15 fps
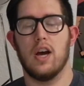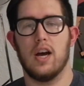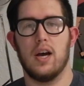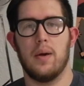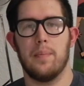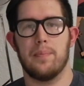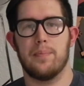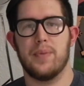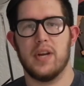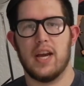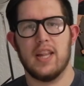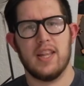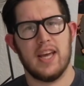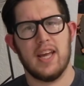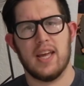But
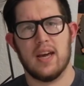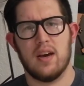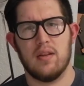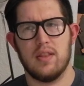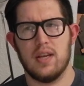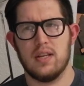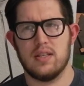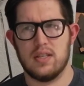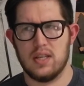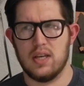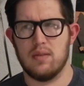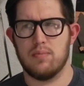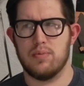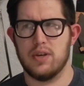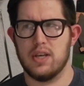I like how they
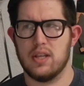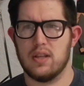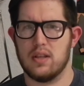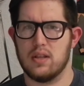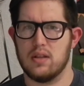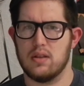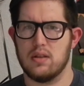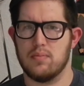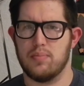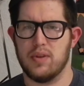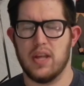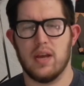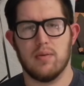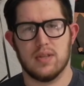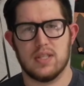did with
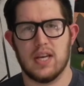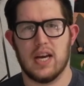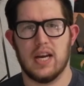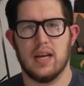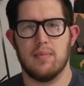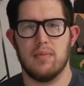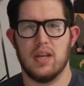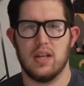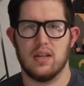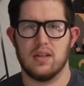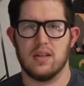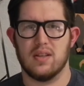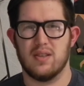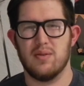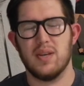playing with time
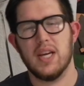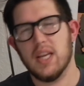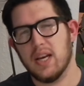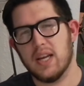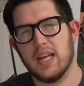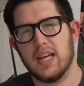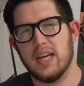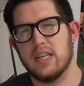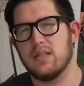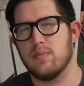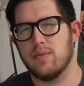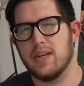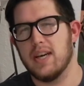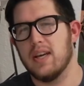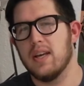and doing it in a kid's
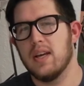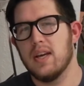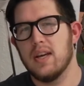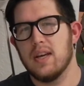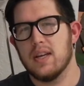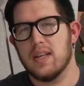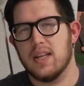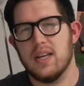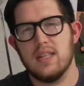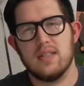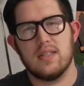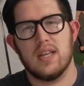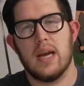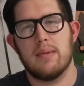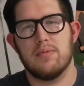way.
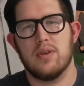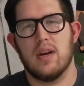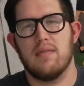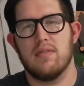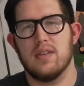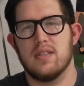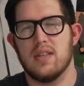Kids' time travel